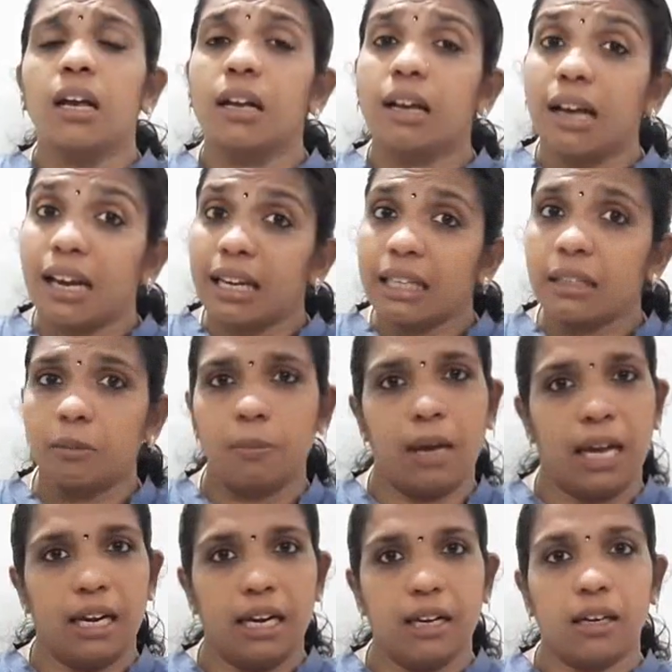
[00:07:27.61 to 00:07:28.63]
Correct
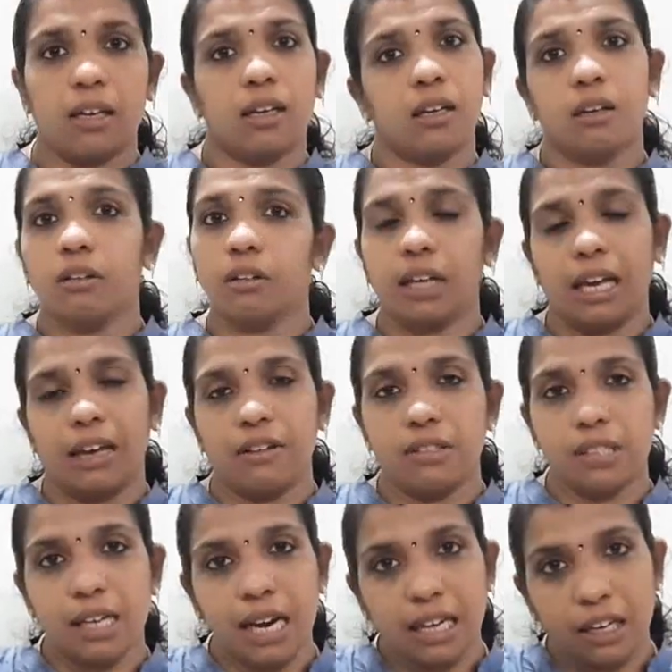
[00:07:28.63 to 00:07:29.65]
manner. Okay,
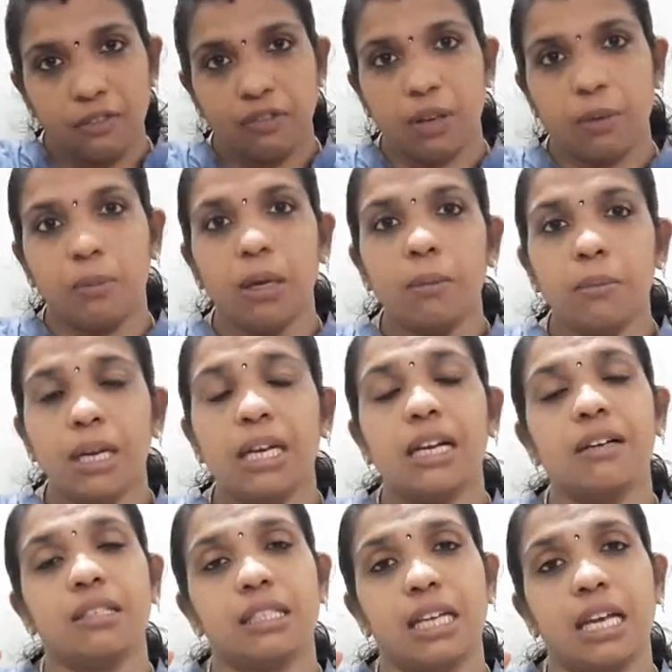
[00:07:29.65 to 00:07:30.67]
starting from the
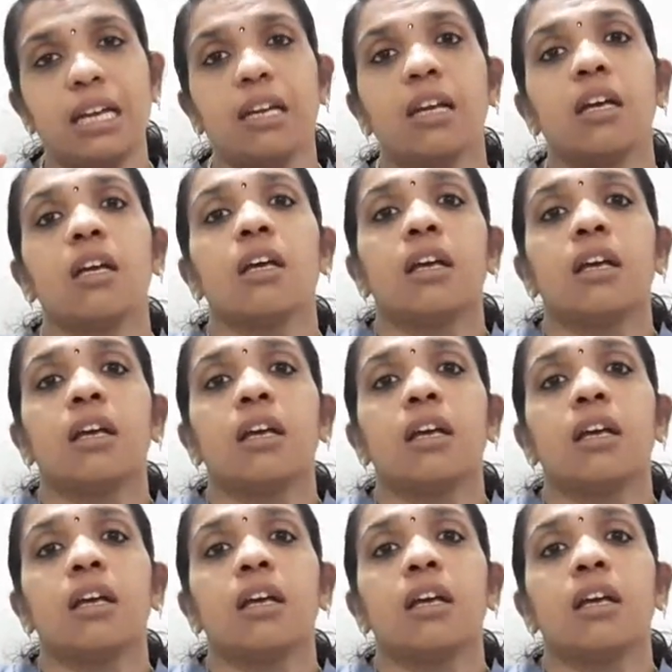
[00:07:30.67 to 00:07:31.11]
mental state,